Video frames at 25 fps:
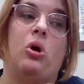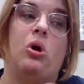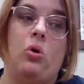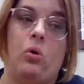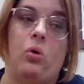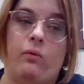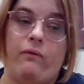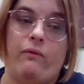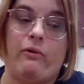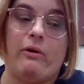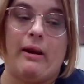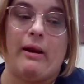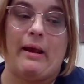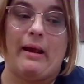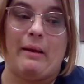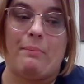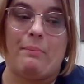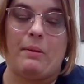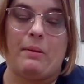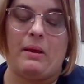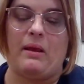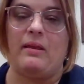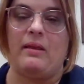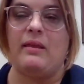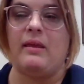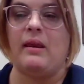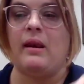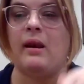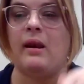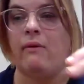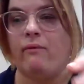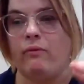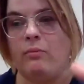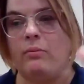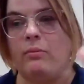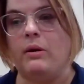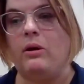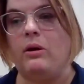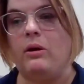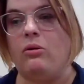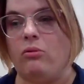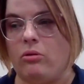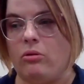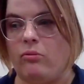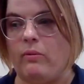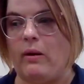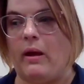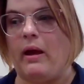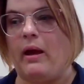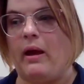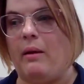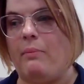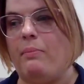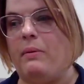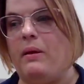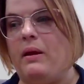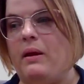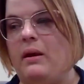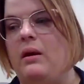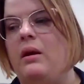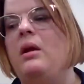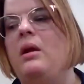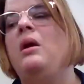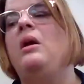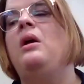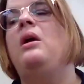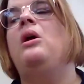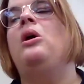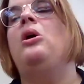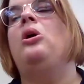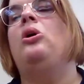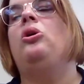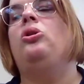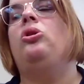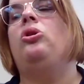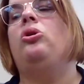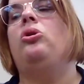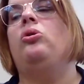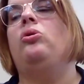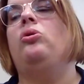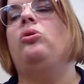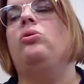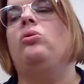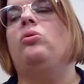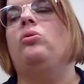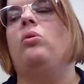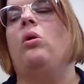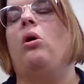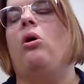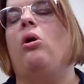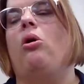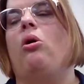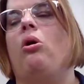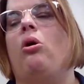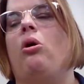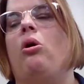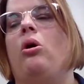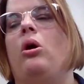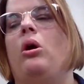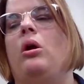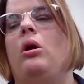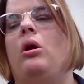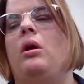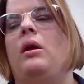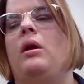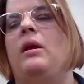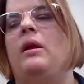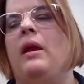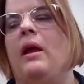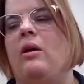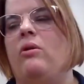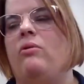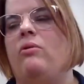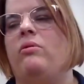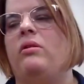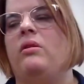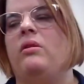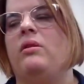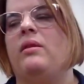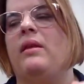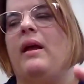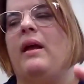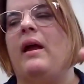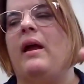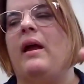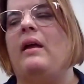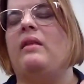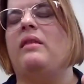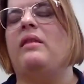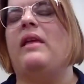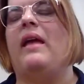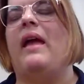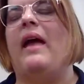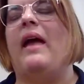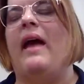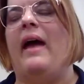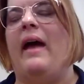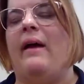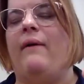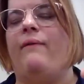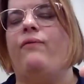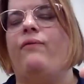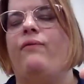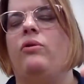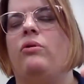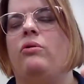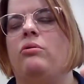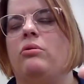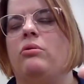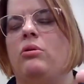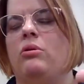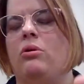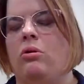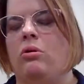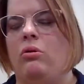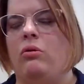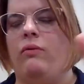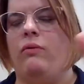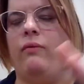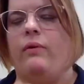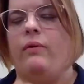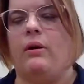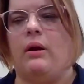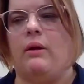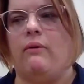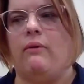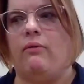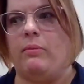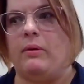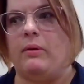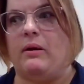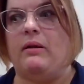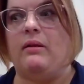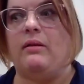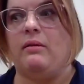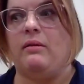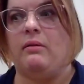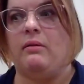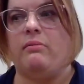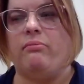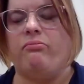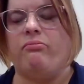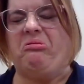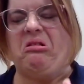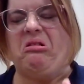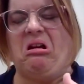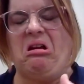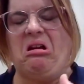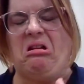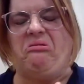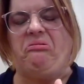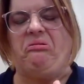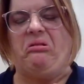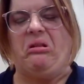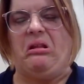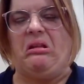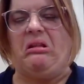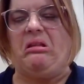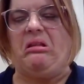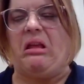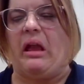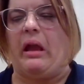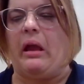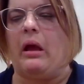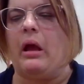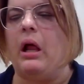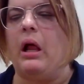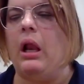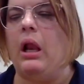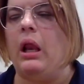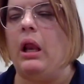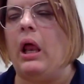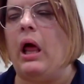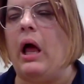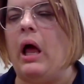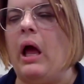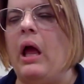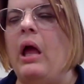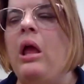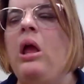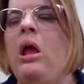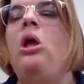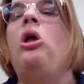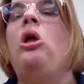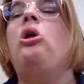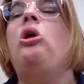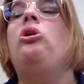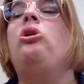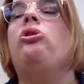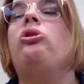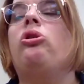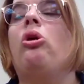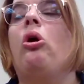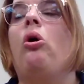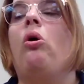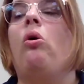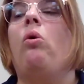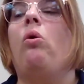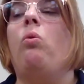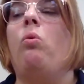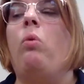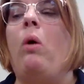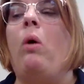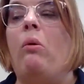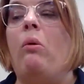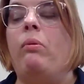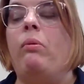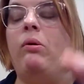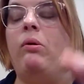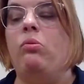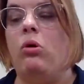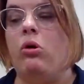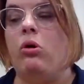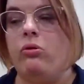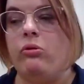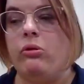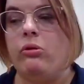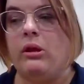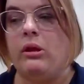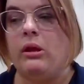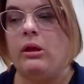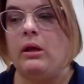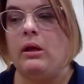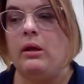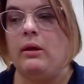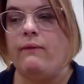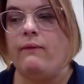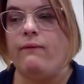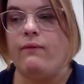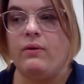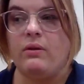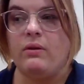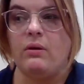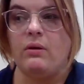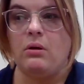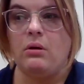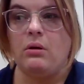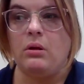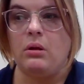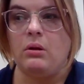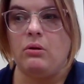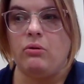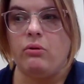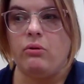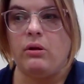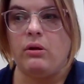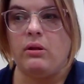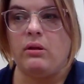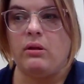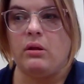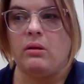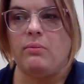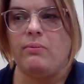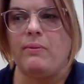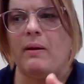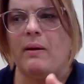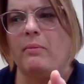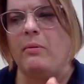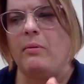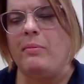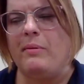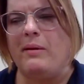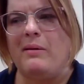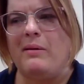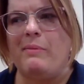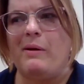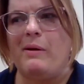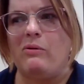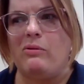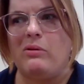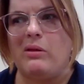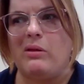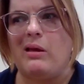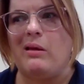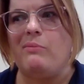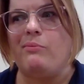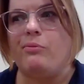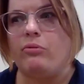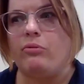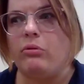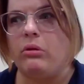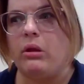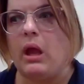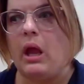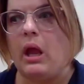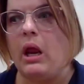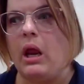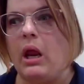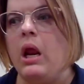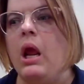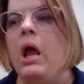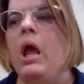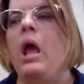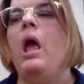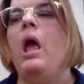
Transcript: COVID happened, and everybody knows what happened to our in-house stats after COVID. Everybody's kind of really sank a lot. So while we were seeing physical increases, probably about 10%,